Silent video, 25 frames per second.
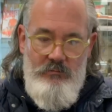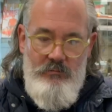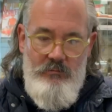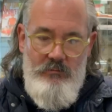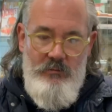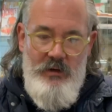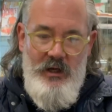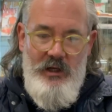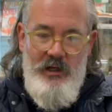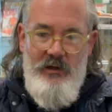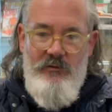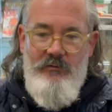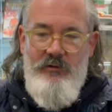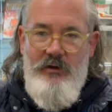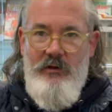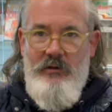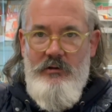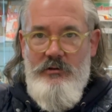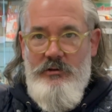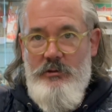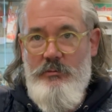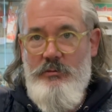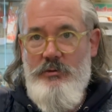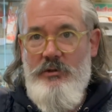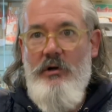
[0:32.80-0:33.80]
many of you, the
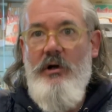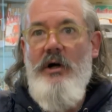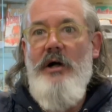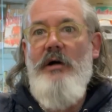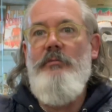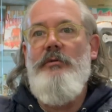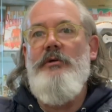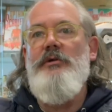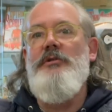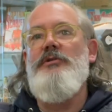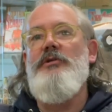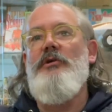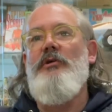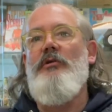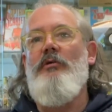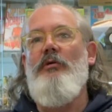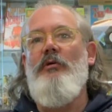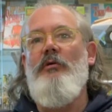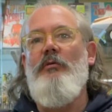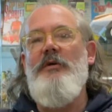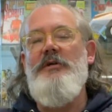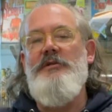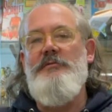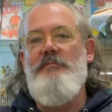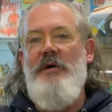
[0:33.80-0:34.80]
subscribers, are
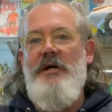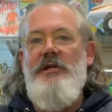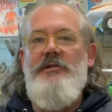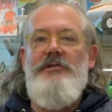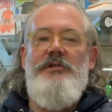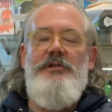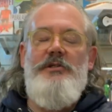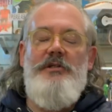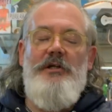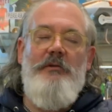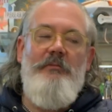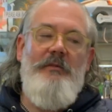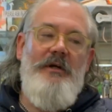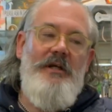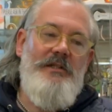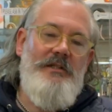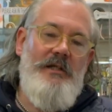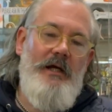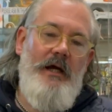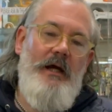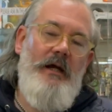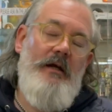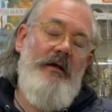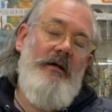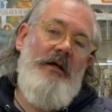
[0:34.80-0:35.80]
always messaging me
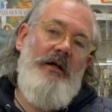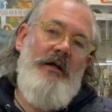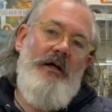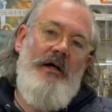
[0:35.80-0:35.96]
saying,